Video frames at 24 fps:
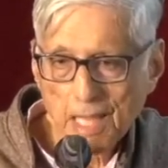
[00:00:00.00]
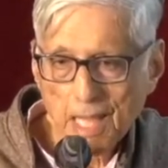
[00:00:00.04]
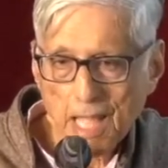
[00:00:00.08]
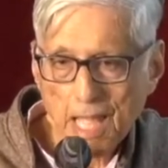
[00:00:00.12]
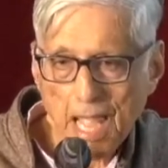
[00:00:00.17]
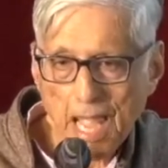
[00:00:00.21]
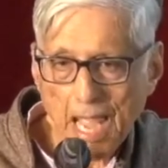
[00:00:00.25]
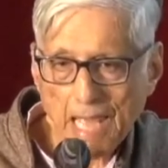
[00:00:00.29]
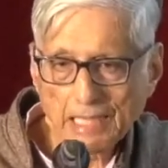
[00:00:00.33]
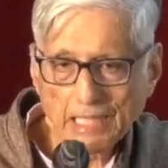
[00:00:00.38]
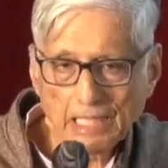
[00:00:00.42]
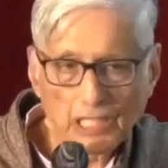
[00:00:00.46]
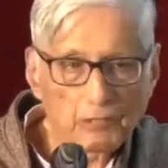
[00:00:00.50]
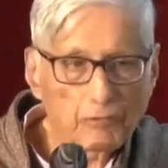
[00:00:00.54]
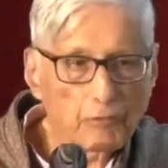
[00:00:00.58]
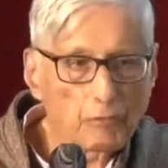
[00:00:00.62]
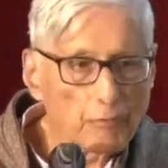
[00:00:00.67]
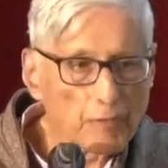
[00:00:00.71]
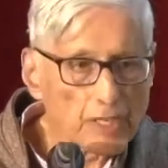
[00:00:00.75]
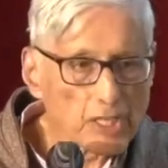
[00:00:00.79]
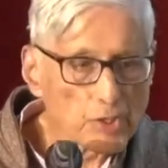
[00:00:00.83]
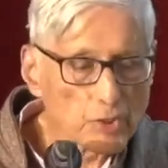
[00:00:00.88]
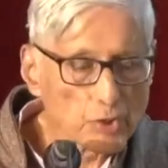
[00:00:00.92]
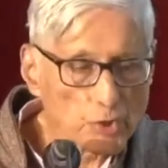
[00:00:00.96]
and if
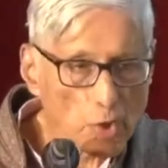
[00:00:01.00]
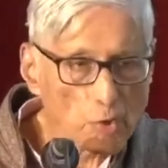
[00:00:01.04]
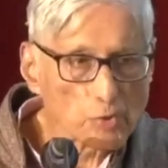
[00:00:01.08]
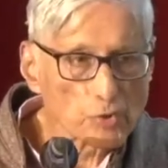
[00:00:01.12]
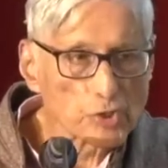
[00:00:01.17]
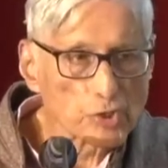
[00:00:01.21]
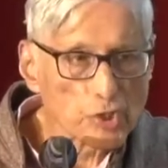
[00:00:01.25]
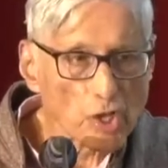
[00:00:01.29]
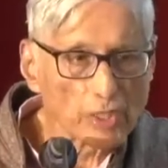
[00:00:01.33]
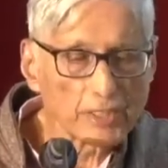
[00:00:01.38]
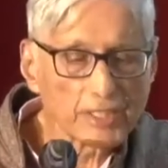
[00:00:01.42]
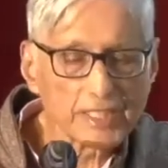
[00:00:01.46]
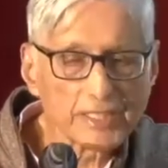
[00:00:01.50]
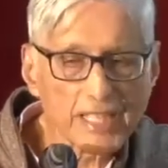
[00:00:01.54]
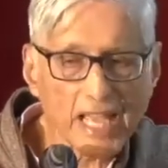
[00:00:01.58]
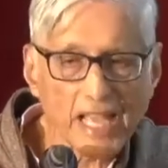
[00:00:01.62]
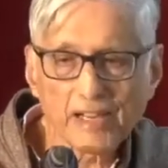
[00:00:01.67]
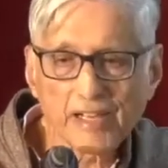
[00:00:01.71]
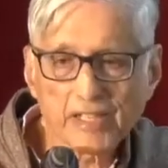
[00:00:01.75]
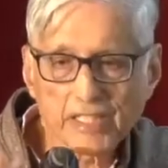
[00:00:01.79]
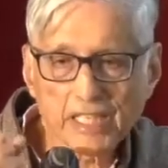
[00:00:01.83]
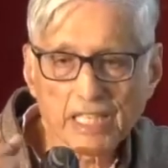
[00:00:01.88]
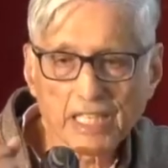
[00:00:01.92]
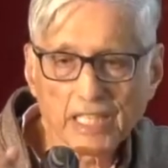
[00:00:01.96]
we show
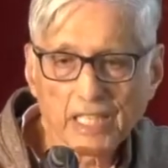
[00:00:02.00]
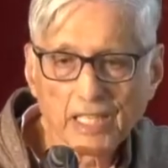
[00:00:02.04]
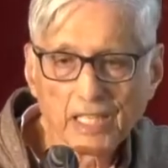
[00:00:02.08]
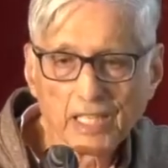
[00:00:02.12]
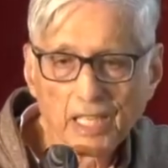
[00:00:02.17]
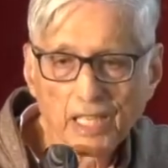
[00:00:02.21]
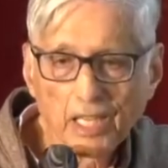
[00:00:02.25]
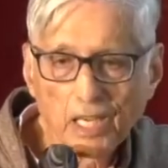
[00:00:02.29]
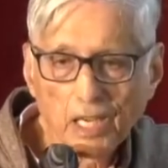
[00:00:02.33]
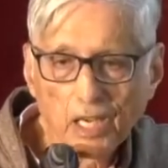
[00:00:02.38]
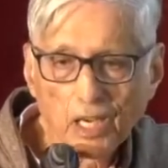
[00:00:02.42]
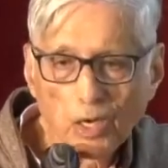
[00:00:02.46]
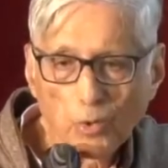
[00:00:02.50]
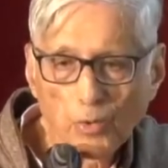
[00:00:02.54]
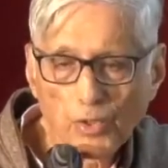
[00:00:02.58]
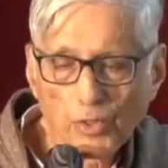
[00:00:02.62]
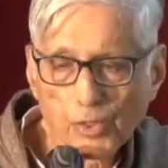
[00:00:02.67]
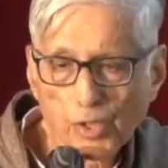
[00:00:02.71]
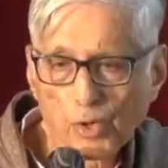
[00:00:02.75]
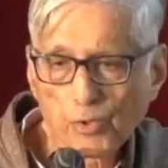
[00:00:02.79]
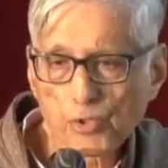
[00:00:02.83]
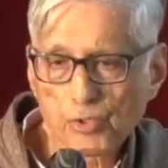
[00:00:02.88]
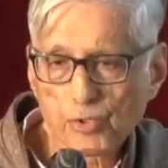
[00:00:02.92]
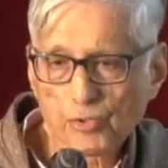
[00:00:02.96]
solidarity with
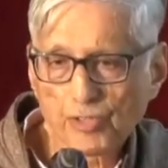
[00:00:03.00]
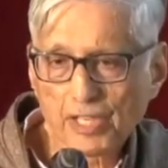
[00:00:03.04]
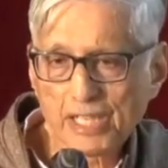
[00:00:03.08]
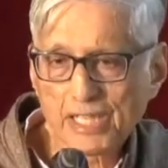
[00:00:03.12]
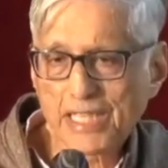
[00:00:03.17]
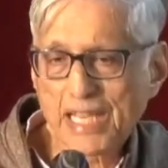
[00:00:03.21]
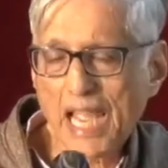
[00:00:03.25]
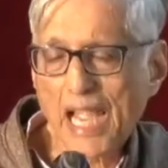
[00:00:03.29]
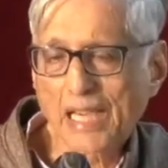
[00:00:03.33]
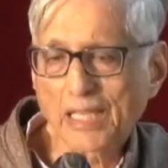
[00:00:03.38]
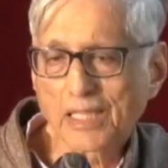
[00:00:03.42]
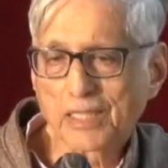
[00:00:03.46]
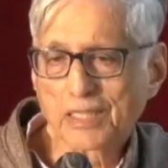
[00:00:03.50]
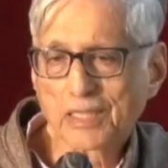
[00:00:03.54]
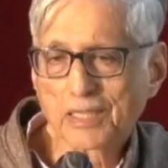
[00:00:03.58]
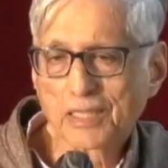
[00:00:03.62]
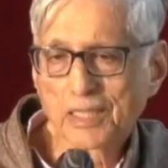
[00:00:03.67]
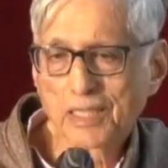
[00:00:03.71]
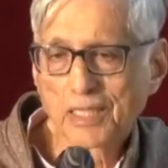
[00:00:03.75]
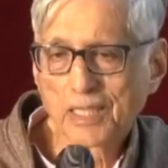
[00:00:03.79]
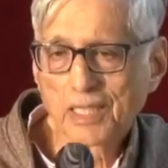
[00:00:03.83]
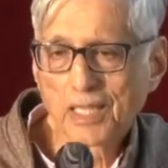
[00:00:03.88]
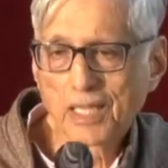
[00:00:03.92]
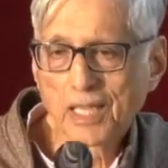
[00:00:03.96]
those who are attacked,
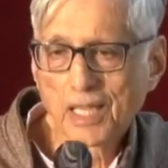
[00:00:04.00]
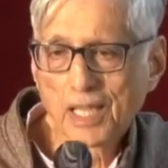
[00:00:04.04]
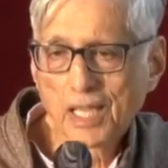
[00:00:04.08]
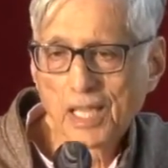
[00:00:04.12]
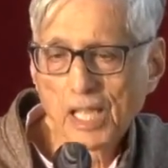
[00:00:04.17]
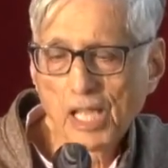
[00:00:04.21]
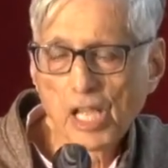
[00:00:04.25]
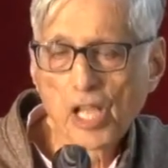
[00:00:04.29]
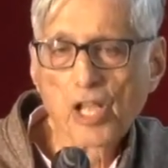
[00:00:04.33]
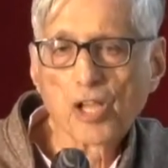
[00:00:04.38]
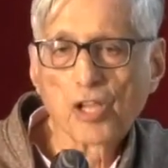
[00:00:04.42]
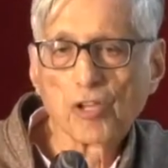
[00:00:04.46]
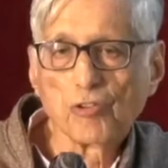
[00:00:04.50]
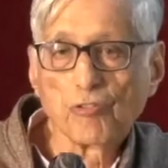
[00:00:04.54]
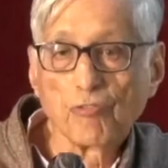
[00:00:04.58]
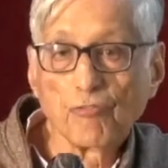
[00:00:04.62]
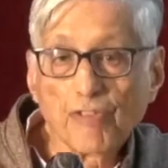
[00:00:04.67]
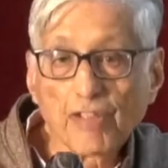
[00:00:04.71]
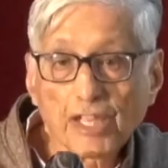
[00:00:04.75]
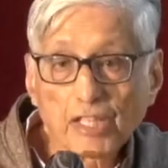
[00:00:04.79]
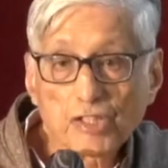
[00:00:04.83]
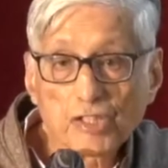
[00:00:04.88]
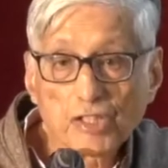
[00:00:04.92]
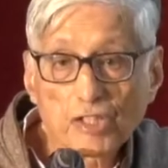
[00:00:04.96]

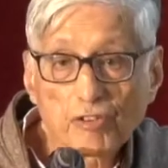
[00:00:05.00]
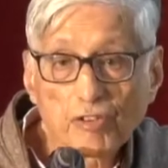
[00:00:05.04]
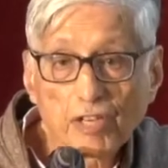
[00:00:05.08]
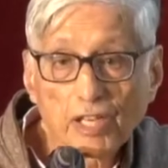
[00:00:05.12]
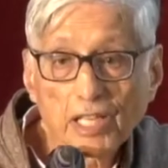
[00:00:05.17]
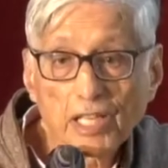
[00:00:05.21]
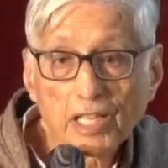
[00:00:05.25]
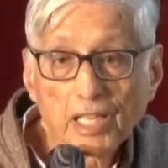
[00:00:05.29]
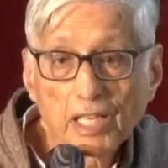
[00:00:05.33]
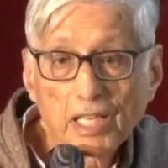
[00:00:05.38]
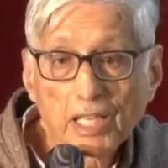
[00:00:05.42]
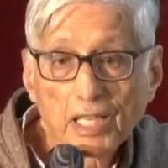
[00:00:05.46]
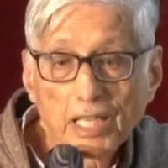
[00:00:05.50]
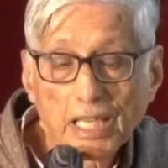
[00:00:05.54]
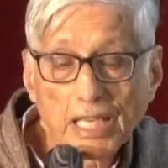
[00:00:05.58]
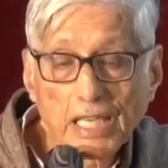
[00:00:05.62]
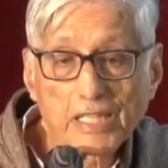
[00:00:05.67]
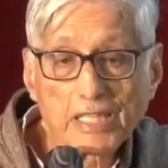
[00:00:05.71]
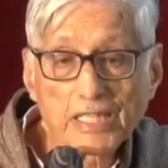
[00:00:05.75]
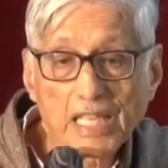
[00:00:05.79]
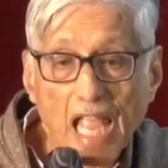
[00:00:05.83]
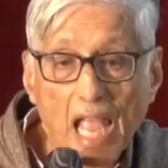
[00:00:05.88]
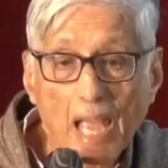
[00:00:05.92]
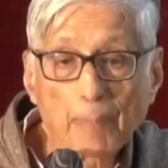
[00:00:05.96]
victory
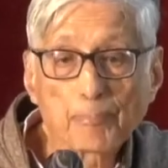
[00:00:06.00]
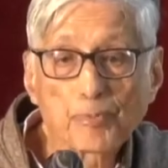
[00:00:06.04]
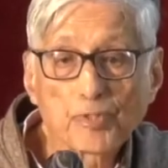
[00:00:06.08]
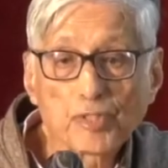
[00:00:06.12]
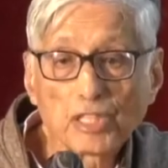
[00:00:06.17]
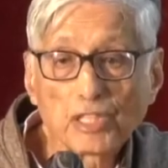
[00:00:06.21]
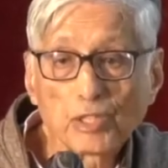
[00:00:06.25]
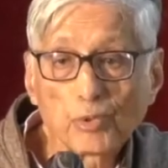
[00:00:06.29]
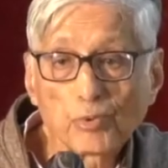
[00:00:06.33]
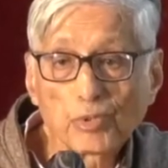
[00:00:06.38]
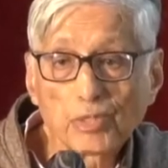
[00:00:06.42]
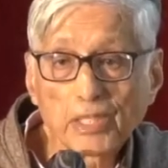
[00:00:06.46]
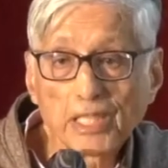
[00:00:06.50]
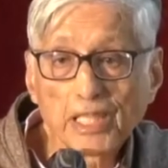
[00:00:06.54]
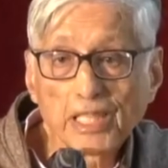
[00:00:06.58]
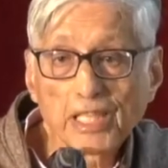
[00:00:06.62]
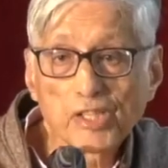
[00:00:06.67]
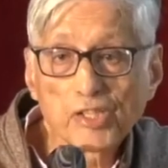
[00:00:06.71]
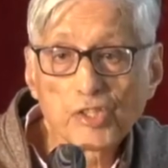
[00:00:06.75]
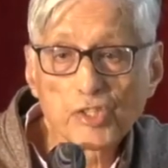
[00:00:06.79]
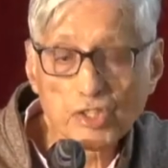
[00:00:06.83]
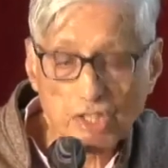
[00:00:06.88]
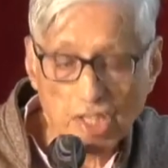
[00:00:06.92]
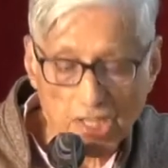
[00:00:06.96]
is absolutely
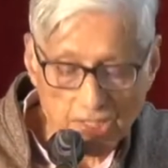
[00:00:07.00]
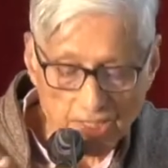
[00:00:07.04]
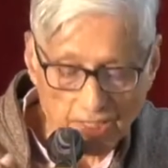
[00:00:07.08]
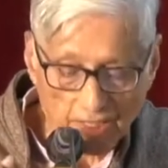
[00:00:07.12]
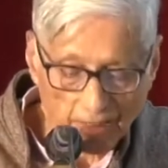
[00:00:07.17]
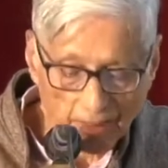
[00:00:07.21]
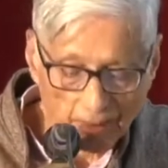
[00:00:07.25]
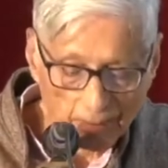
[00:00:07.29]
certain.